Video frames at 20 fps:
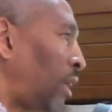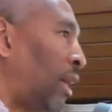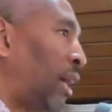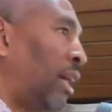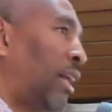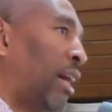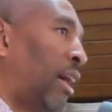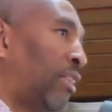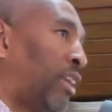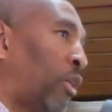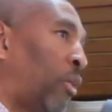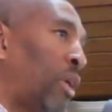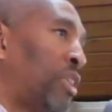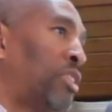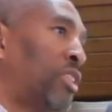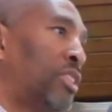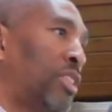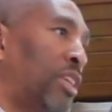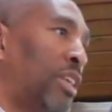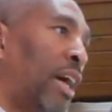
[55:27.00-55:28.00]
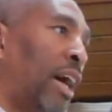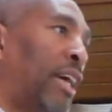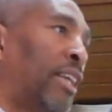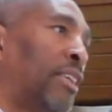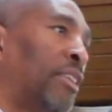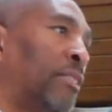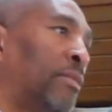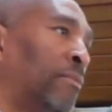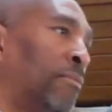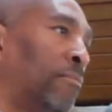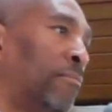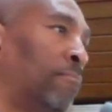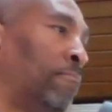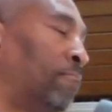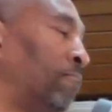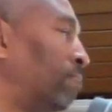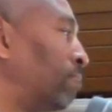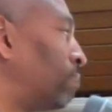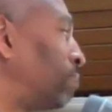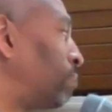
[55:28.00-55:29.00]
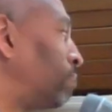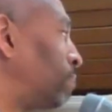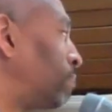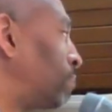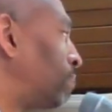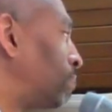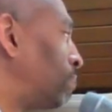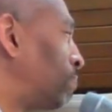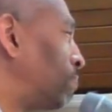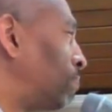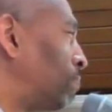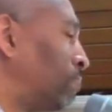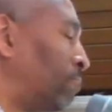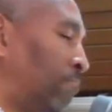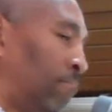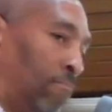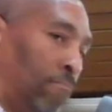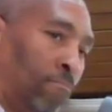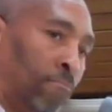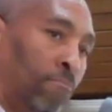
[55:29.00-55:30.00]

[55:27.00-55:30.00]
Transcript: Any other questions tonight? But the